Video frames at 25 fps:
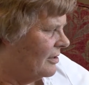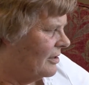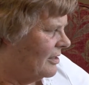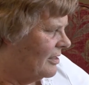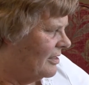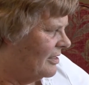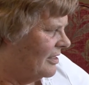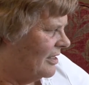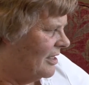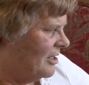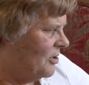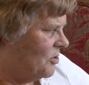I
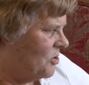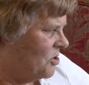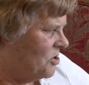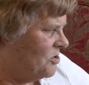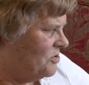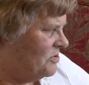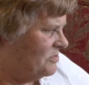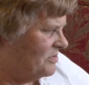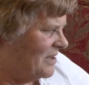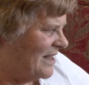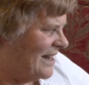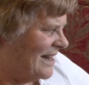could do
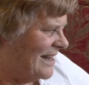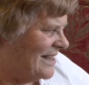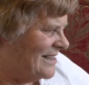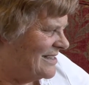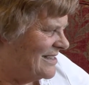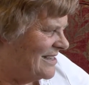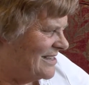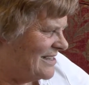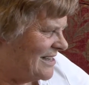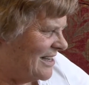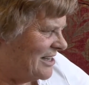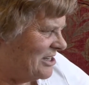with my
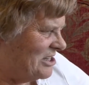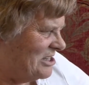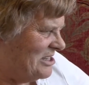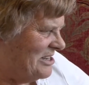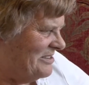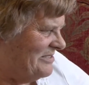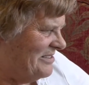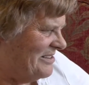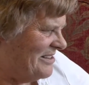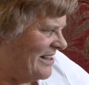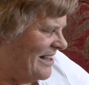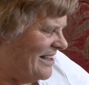glasses
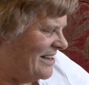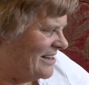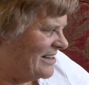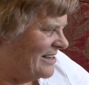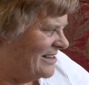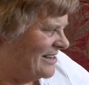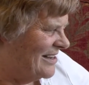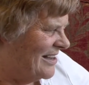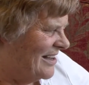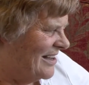actually for that.